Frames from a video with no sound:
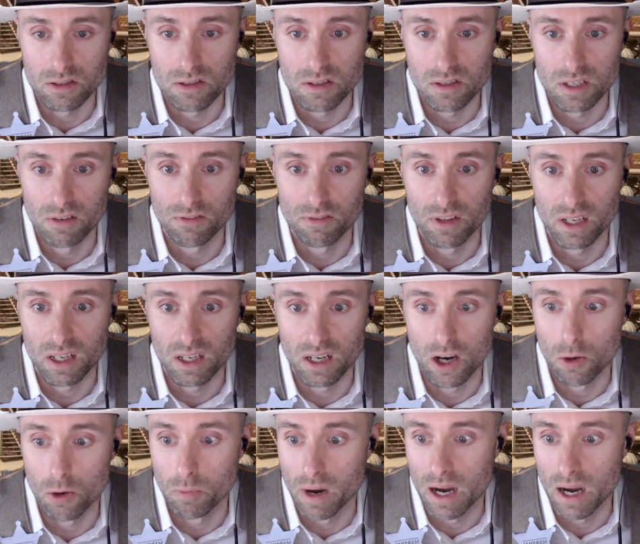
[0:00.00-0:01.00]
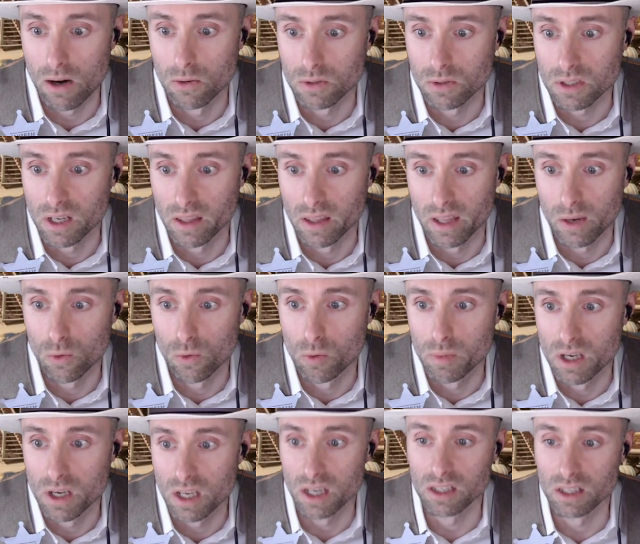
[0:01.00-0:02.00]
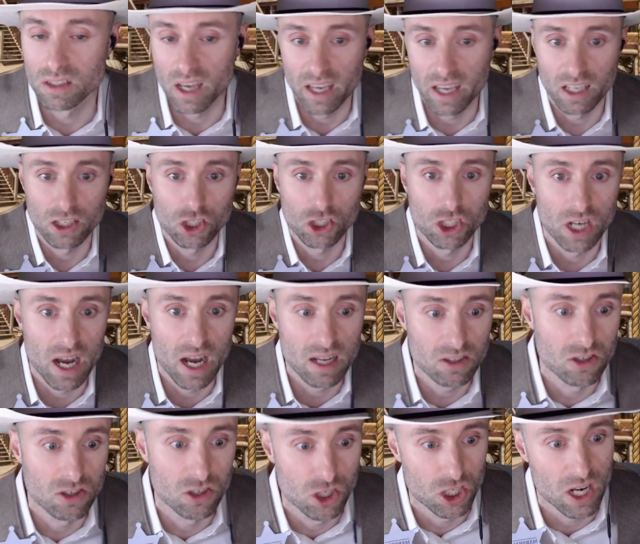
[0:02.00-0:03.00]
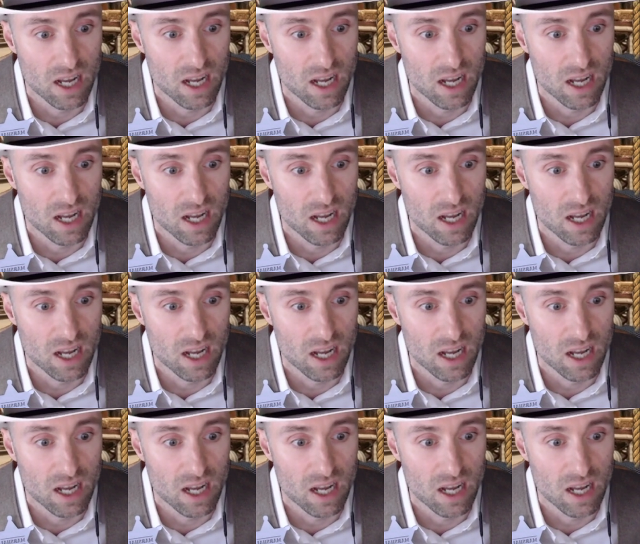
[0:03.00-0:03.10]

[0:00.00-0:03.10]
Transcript: to see if they can help out, and they will be taking shots